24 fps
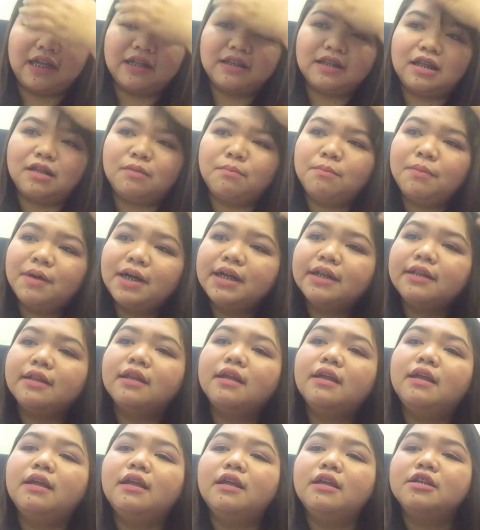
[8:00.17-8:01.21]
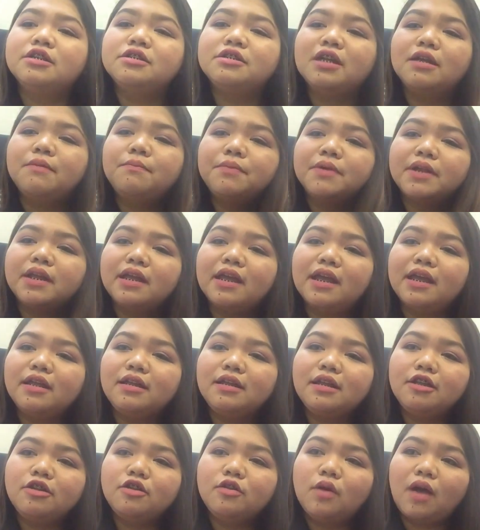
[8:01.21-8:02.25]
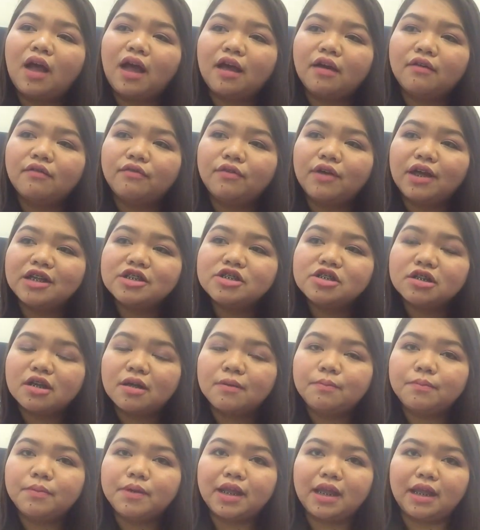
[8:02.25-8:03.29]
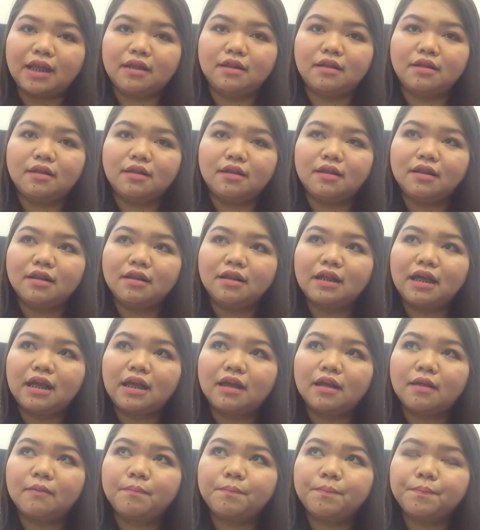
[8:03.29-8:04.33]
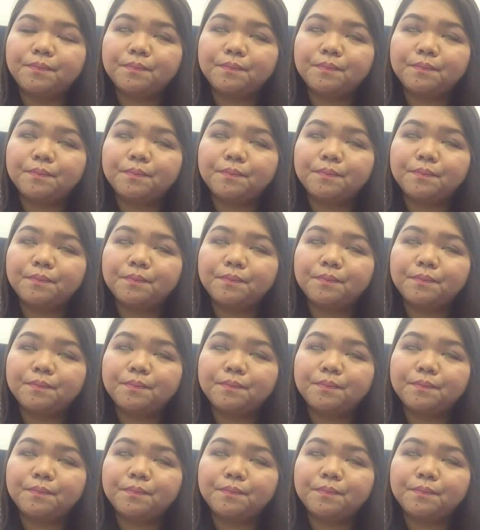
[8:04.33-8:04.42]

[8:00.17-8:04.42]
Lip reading: natin. But, syempre, I need to have a job din na,